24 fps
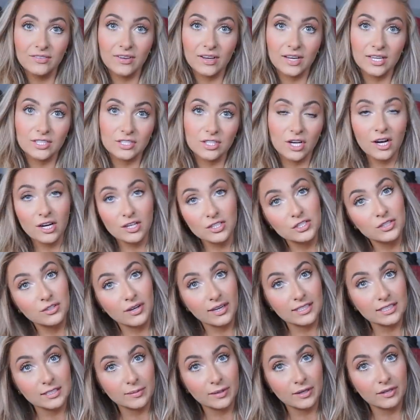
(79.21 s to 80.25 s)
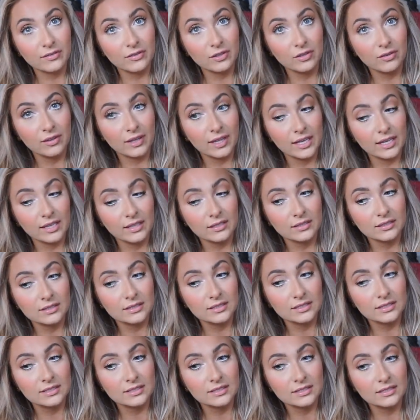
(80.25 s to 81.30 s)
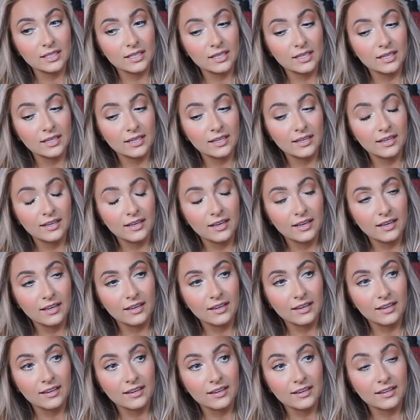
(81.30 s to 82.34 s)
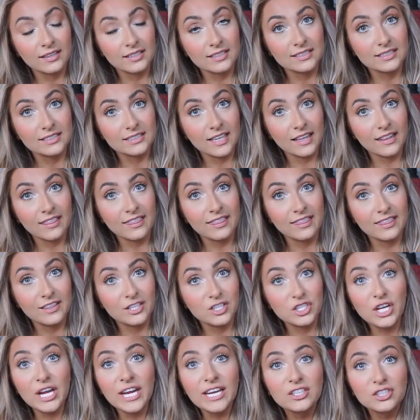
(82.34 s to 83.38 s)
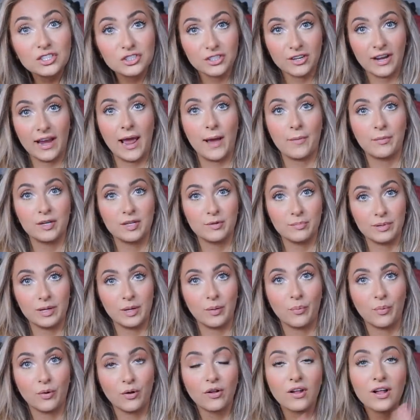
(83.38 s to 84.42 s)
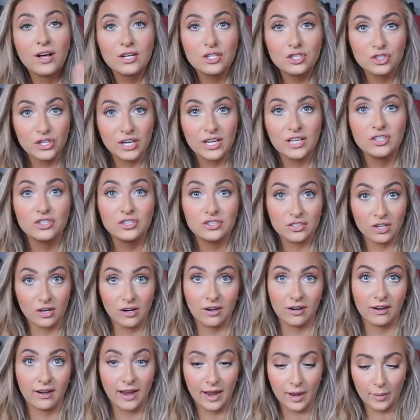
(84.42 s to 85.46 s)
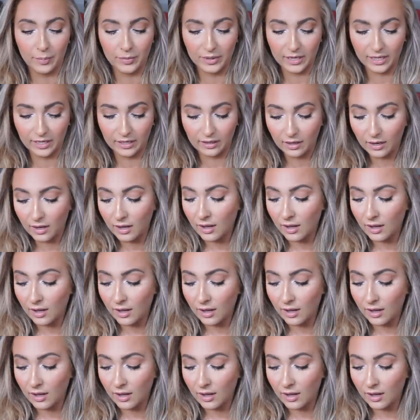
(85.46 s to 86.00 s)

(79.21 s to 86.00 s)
of talk to you guys about a few things because changes are happening people changes are happening